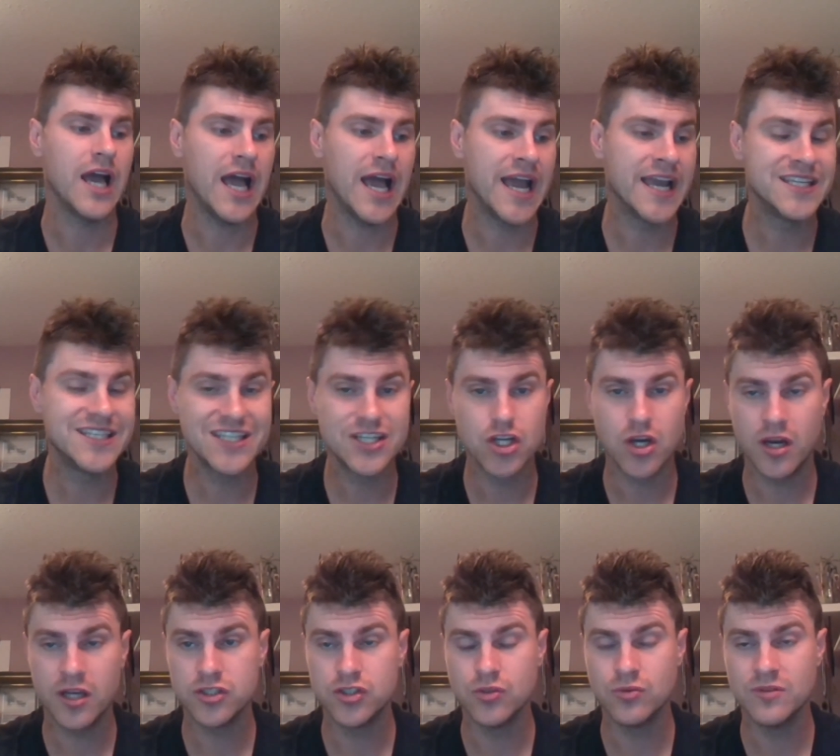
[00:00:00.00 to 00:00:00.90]
I did
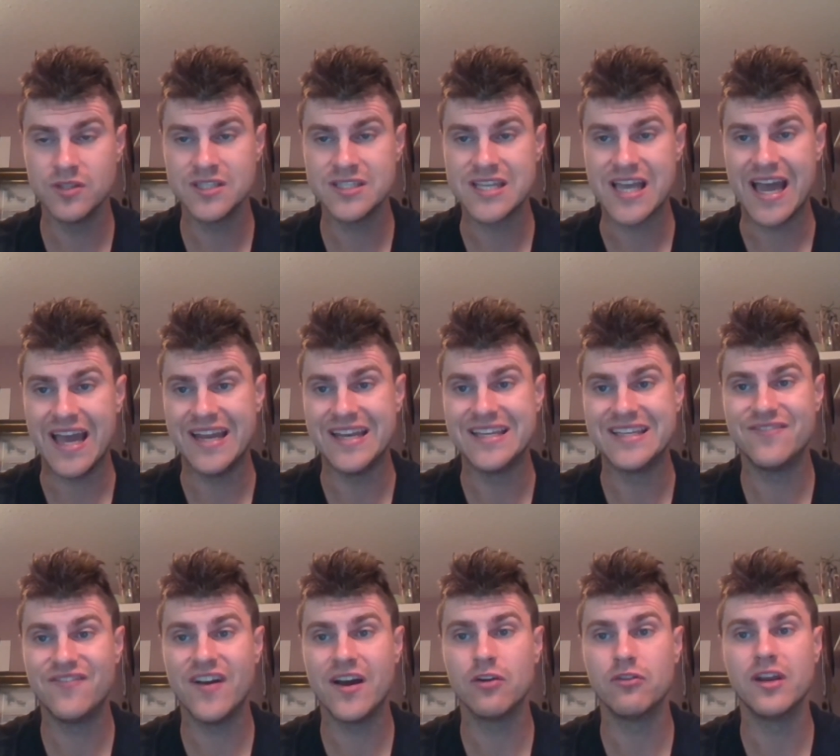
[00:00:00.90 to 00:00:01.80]
not do this. I
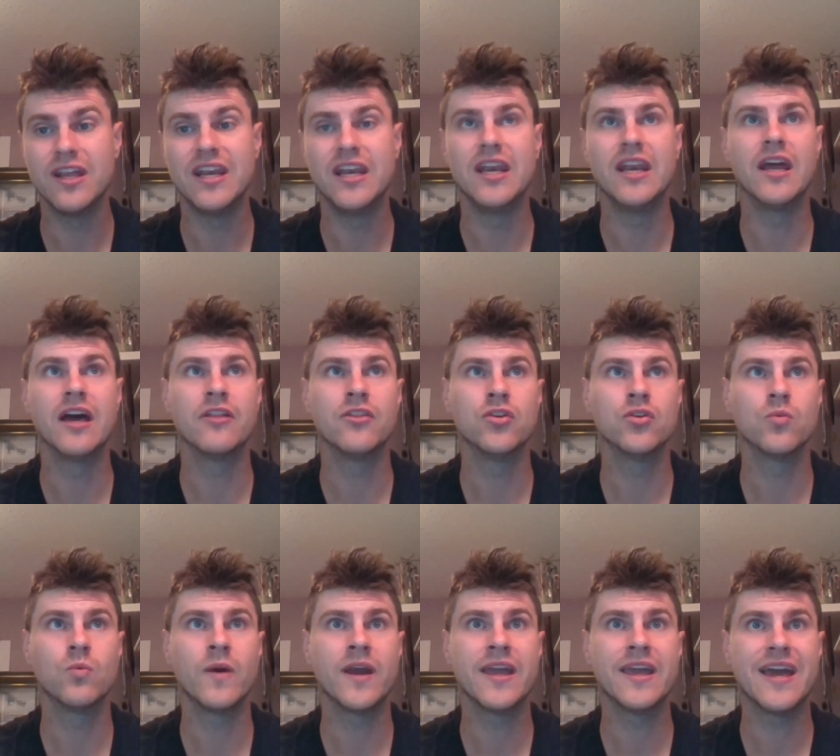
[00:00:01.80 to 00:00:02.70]
found
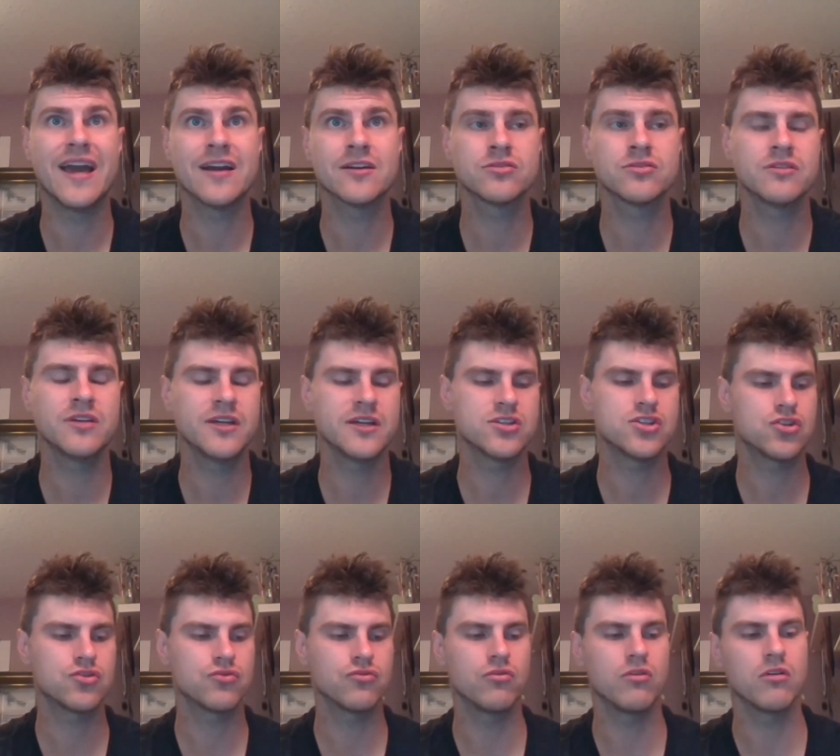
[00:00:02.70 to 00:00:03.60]
another way. Actually, I
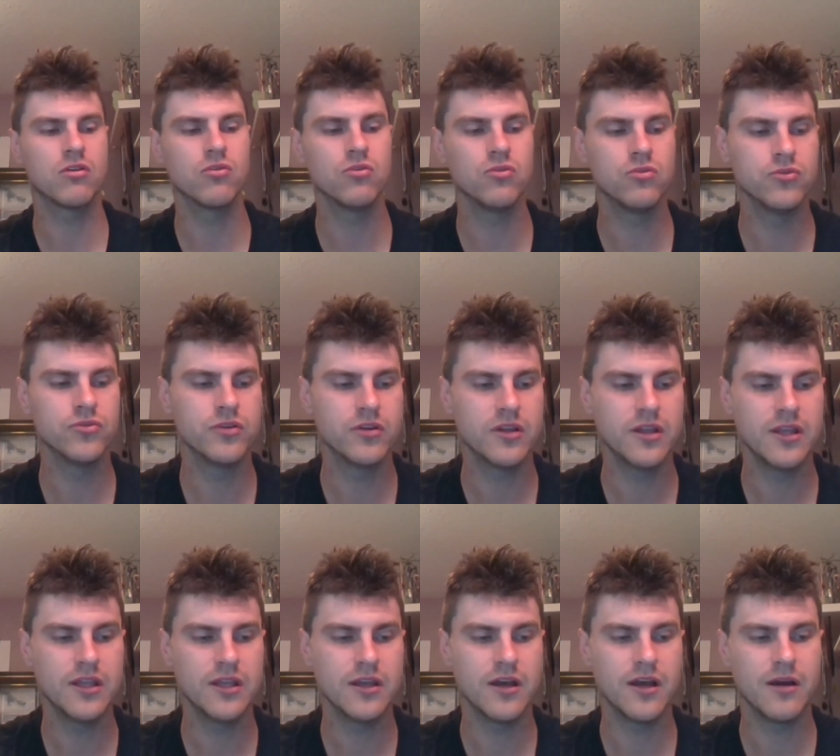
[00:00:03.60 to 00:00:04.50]
struggled
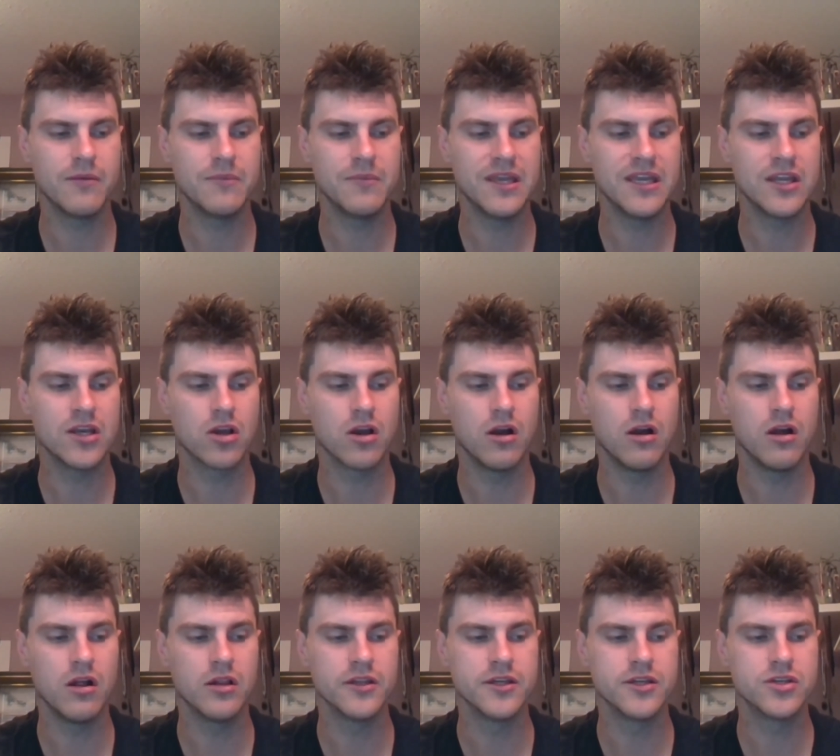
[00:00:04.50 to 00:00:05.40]
um, in
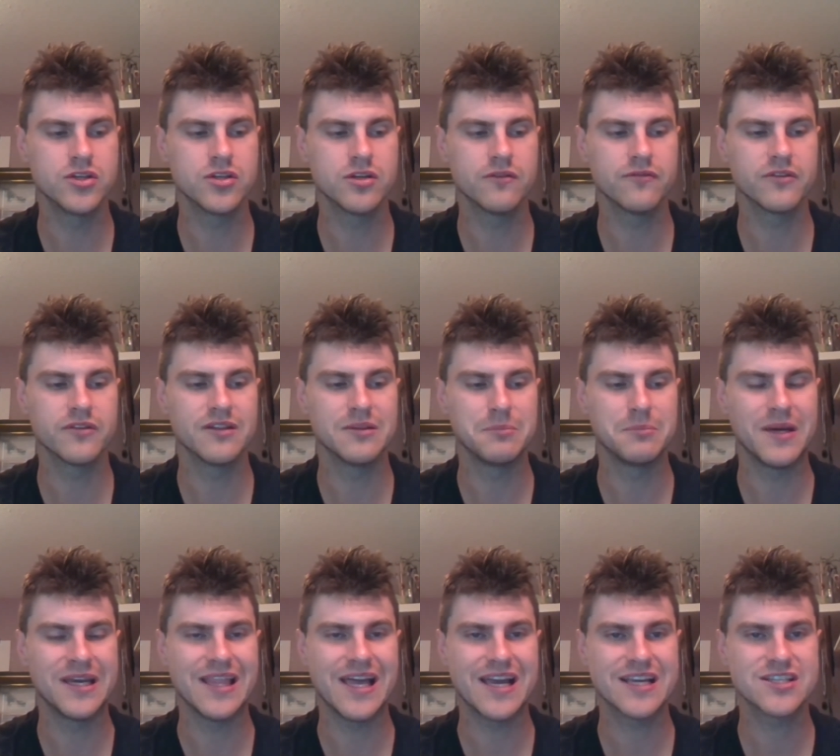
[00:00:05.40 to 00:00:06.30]
college for
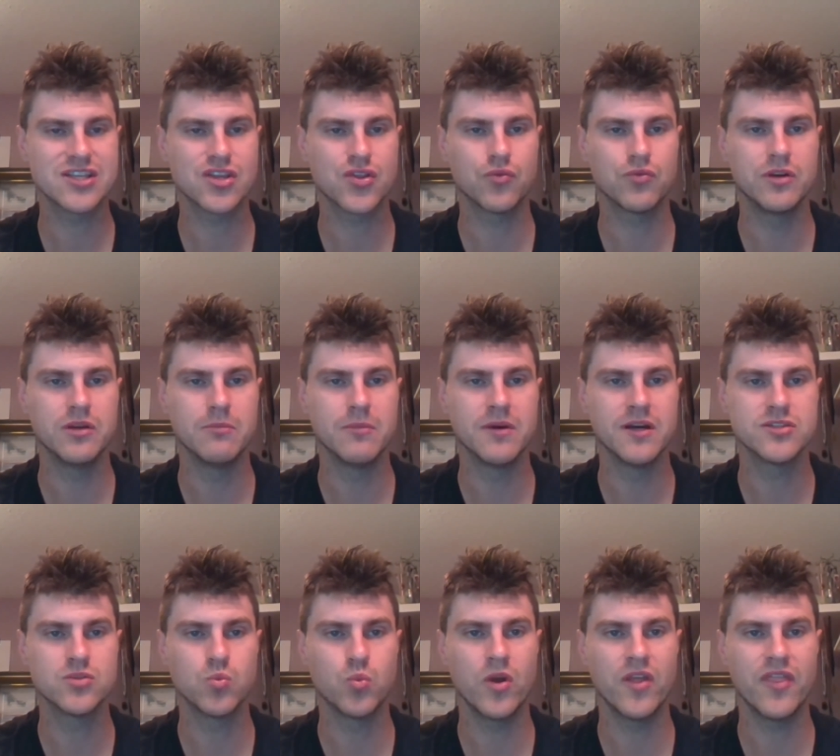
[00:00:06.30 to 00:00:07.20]
my last three
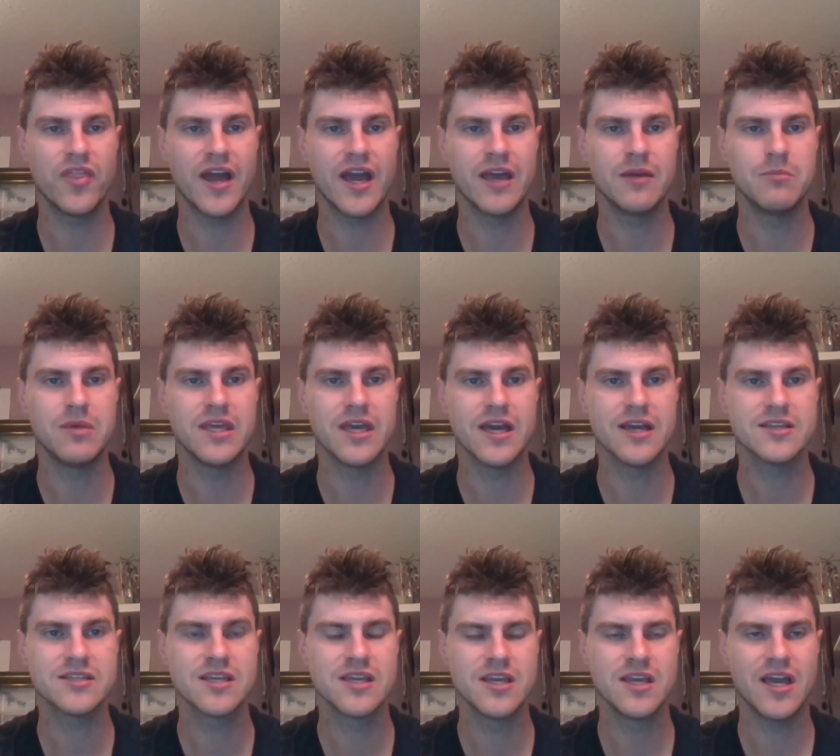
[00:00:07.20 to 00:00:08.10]
months with
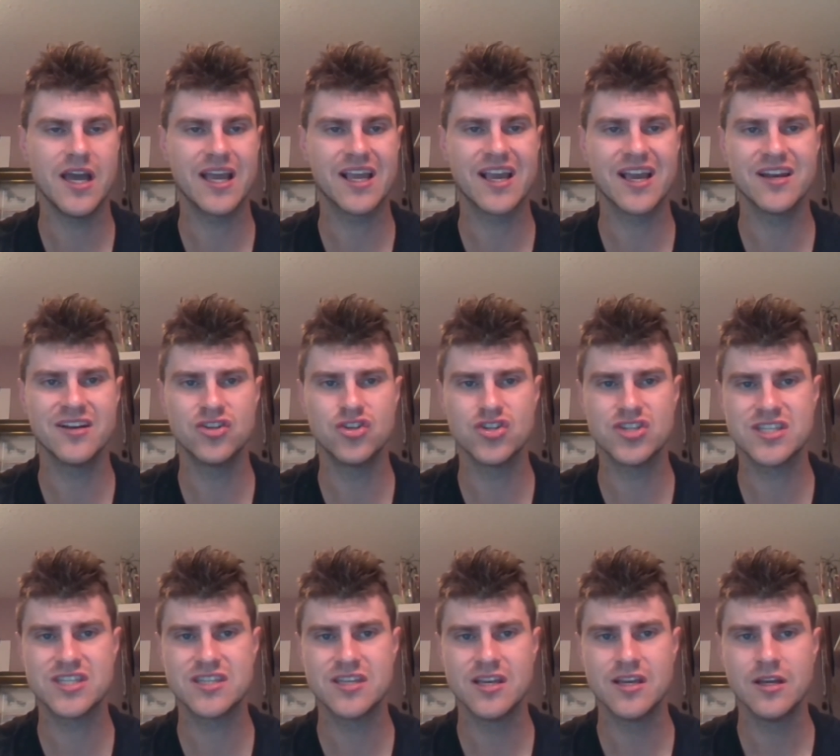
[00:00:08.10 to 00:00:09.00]
IBS. I kind of
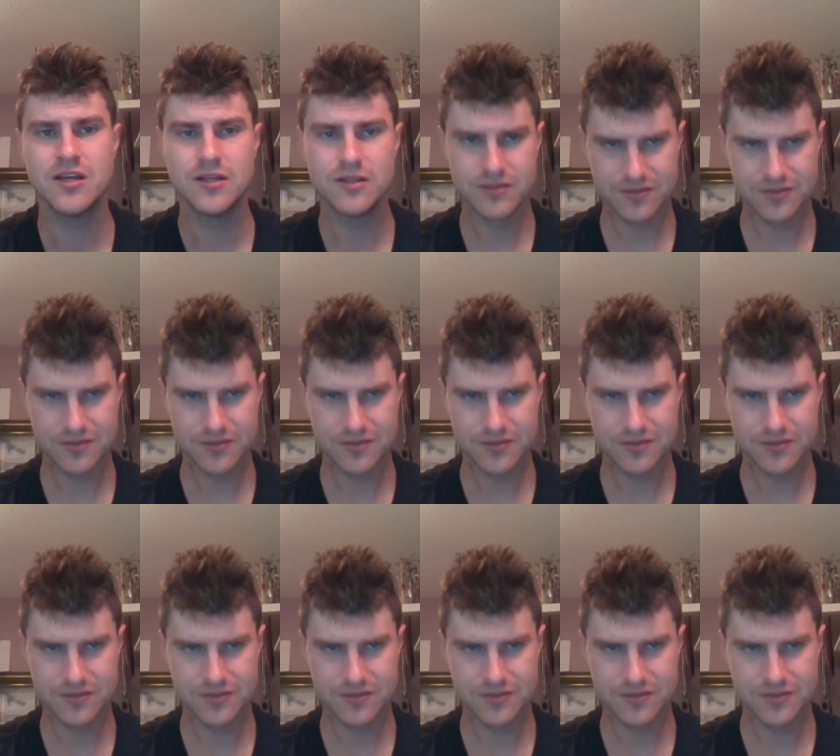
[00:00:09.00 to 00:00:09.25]
just,